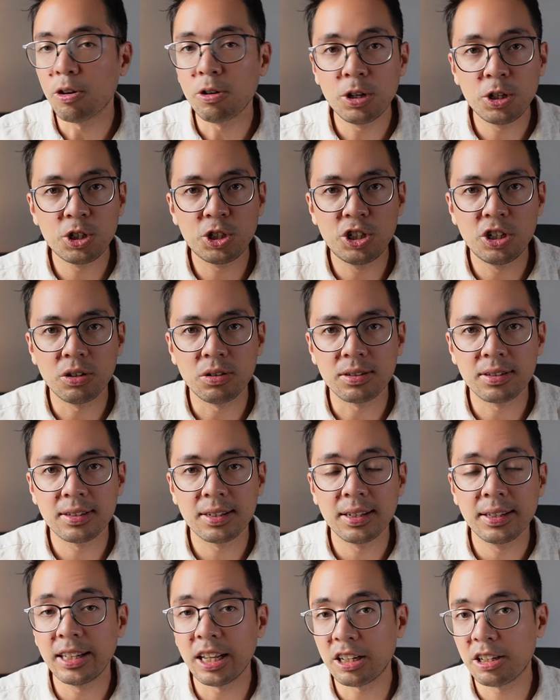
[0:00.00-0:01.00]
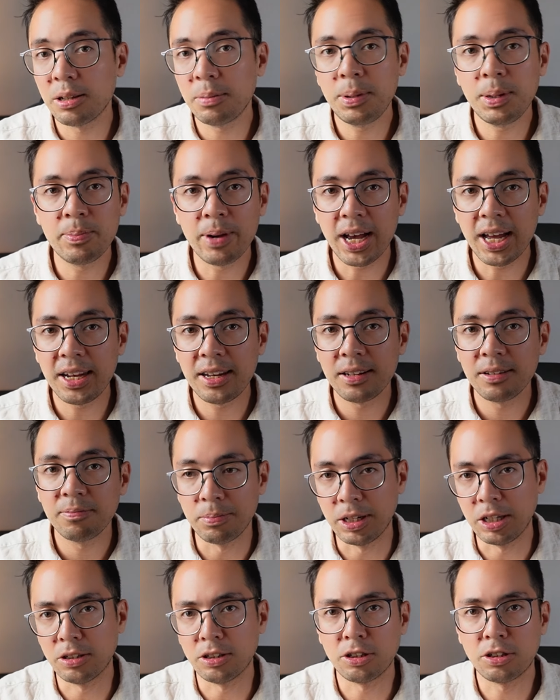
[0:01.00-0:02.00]
Orange juice, that could be bad
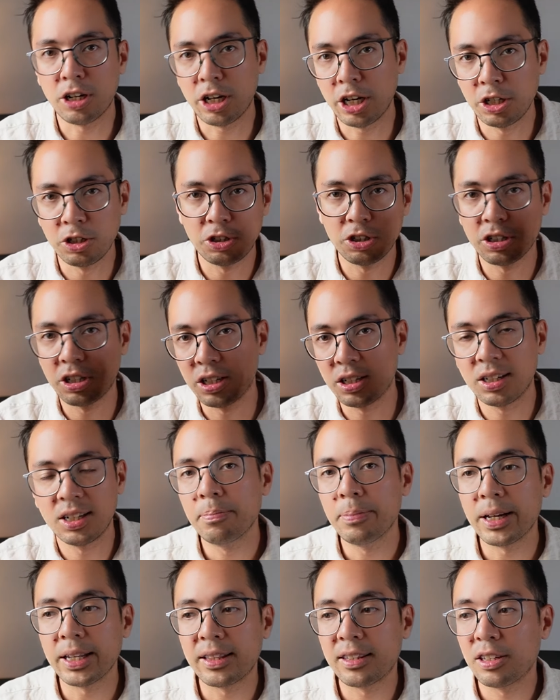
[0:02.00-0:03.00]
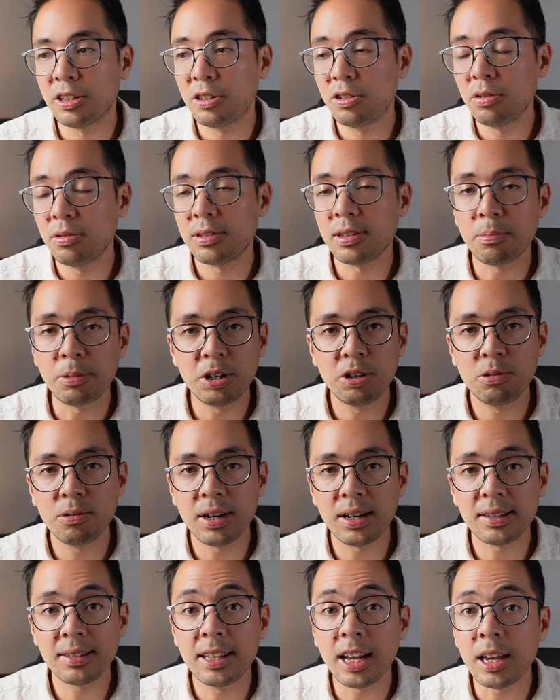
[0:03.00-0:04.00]
because it's high in sugar. But to someone who
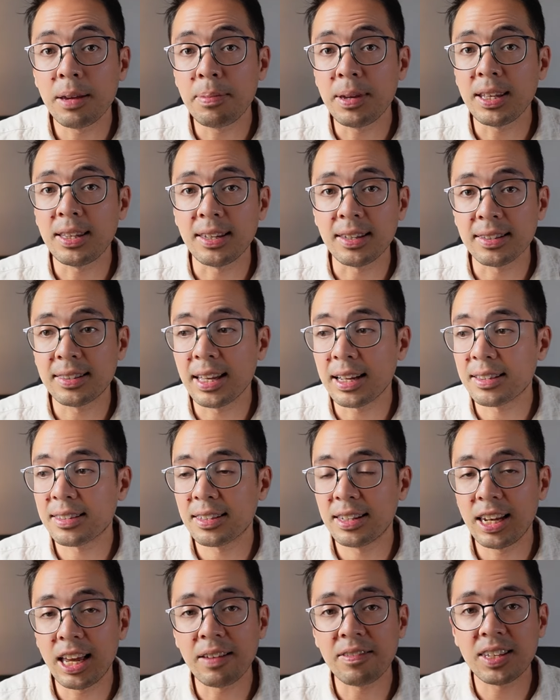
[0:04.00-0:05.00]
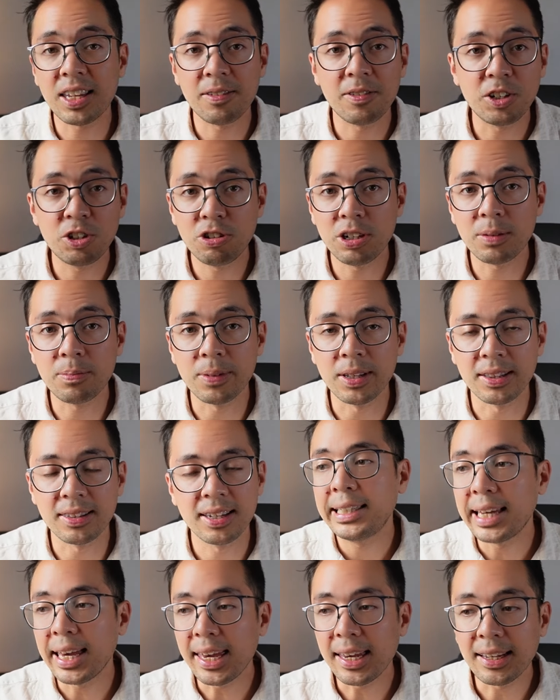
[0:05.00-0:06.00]
has diabetes, that's life-saving treatment.
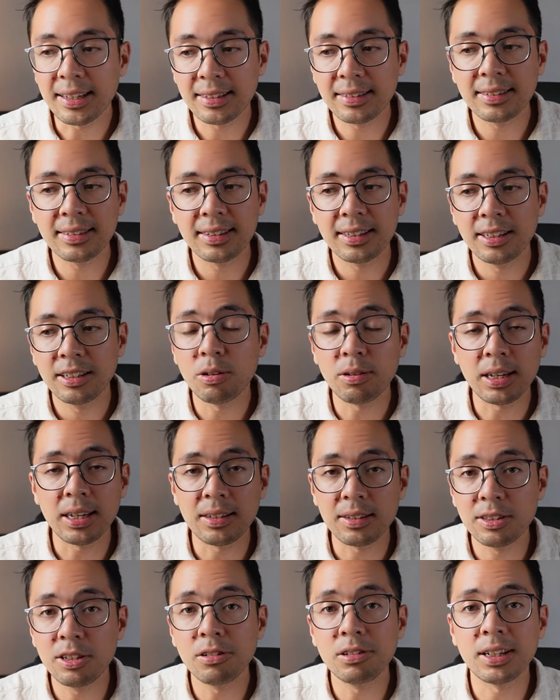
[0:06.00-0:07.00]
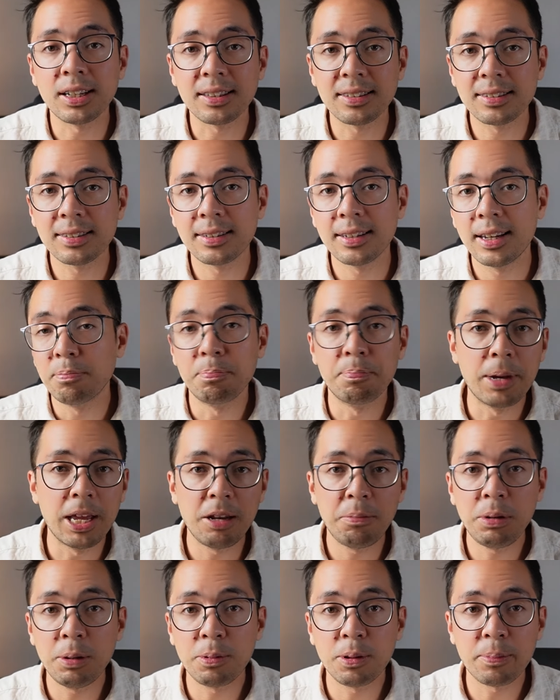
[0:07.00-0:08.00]
Cakes, cookies, donuts, many
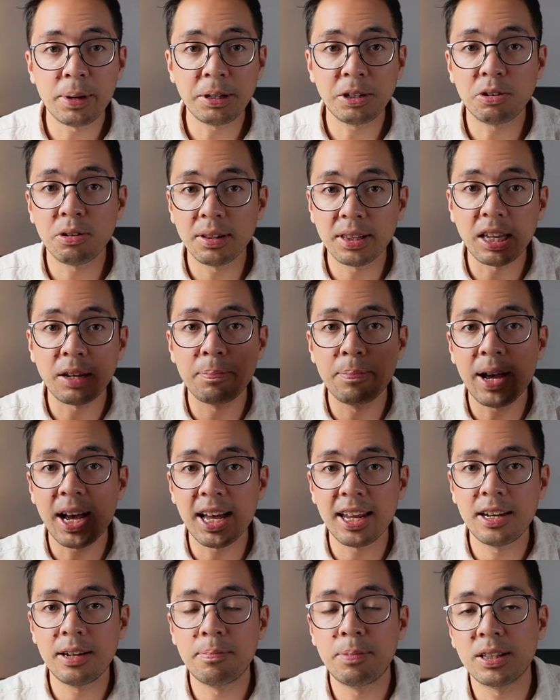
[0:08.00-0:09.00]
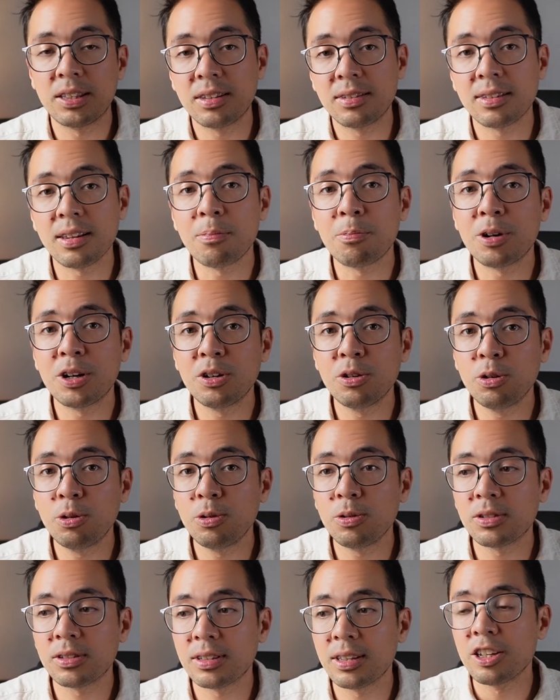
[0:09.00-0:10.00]
people might call that bad. But to someone
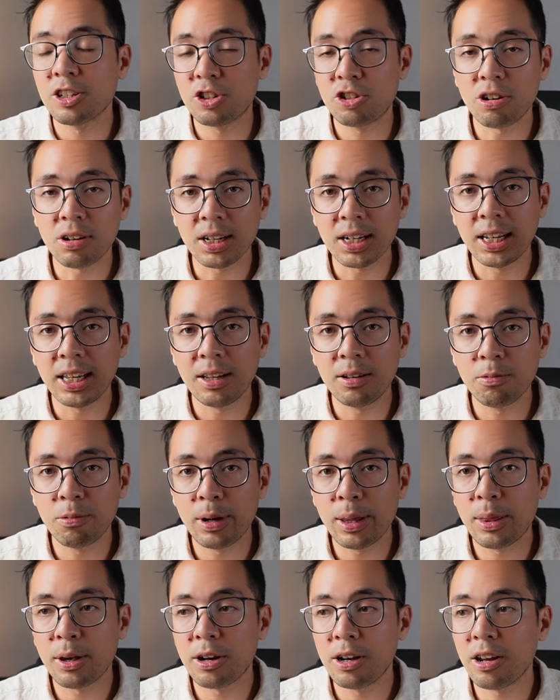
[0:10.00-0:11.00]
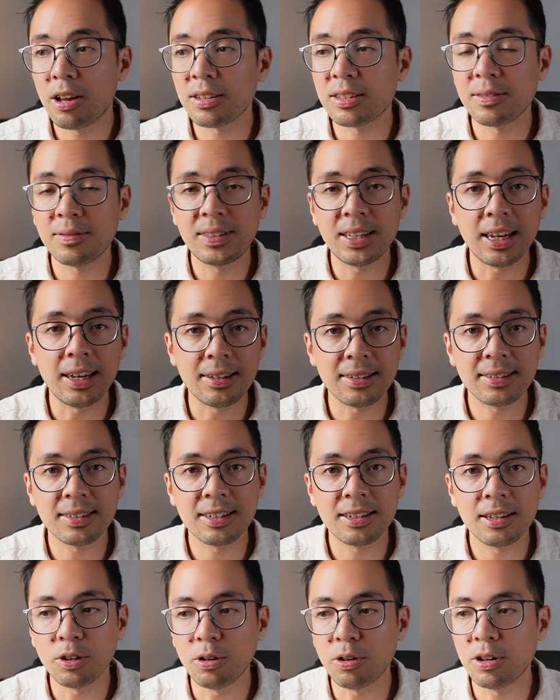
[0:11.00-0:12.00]
who's struggling with their loss of
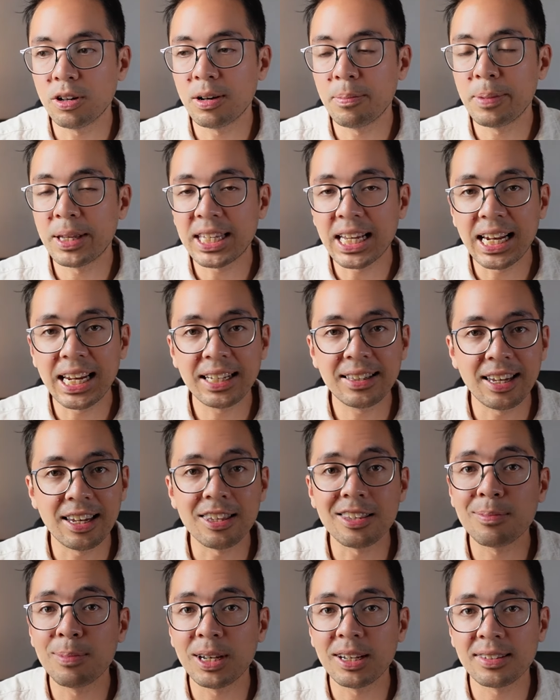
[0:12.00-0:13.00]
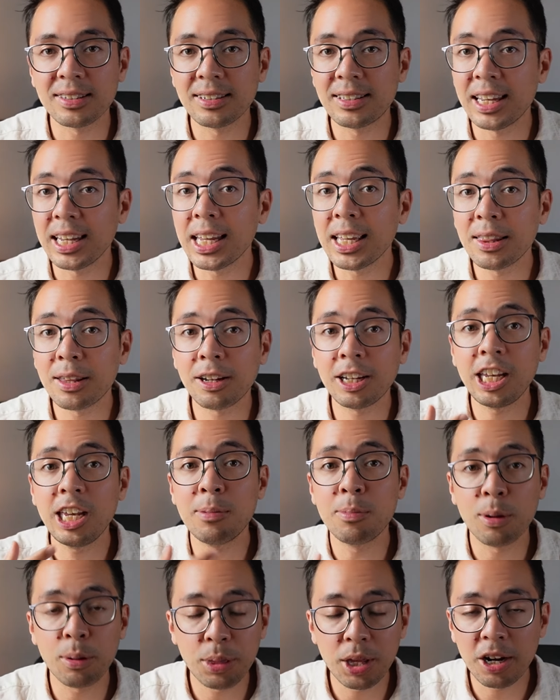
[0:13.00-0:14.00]
taste or metallic taste because they're taking their
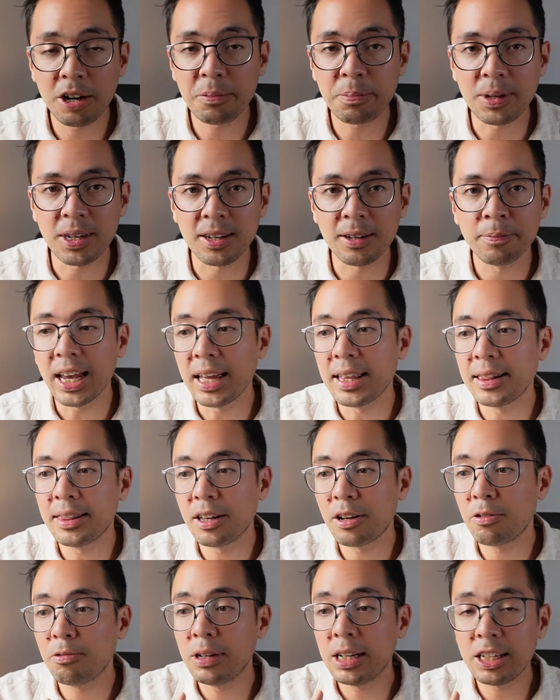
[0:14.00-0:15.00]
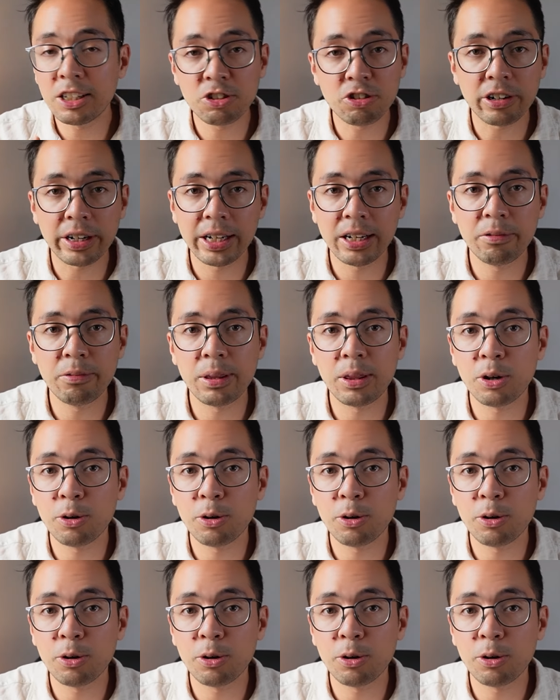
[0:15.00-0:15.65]
chemotherapy and they're really struggling with